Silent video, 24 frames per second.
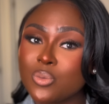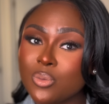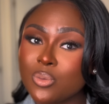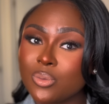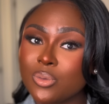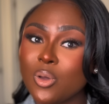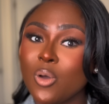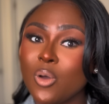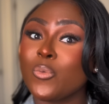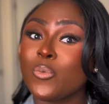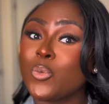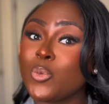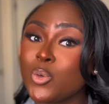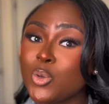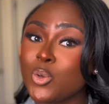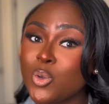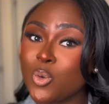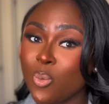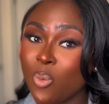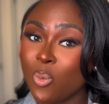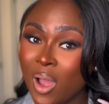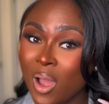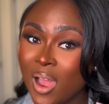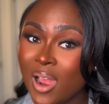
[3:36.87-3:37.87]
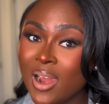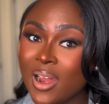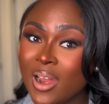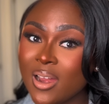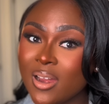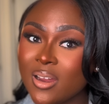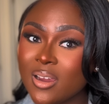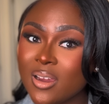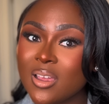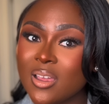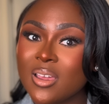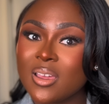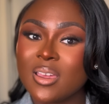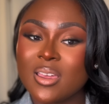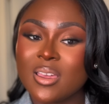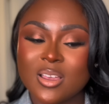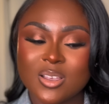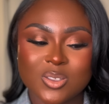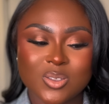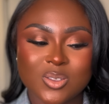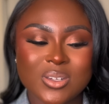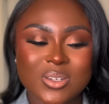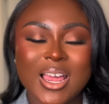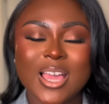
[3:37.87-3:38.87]
of who you are,
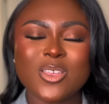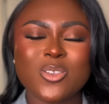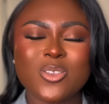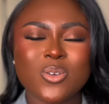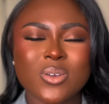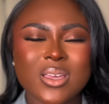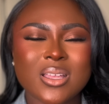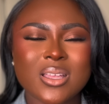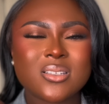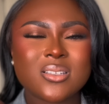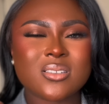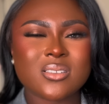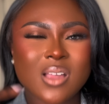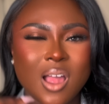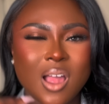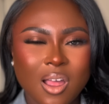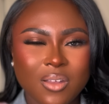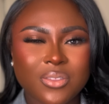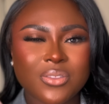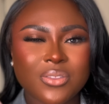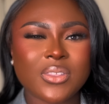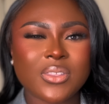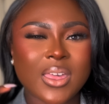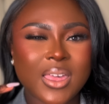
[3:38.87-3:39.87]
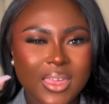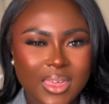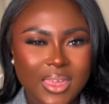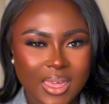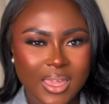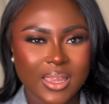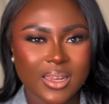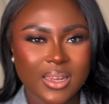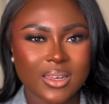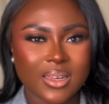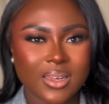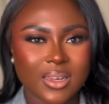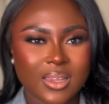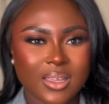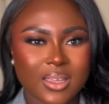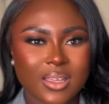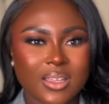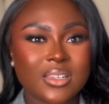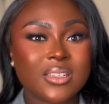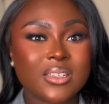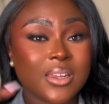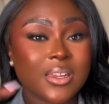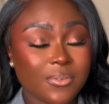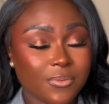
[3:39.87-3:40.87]
so that you can start thinking
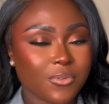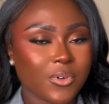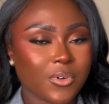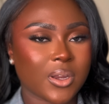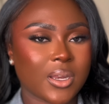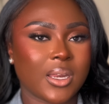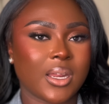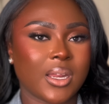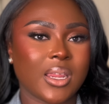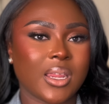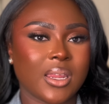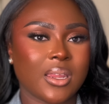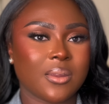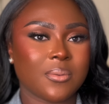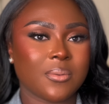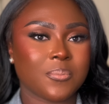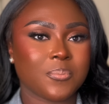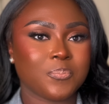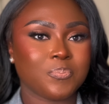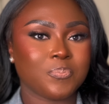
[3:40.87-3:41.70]
differently.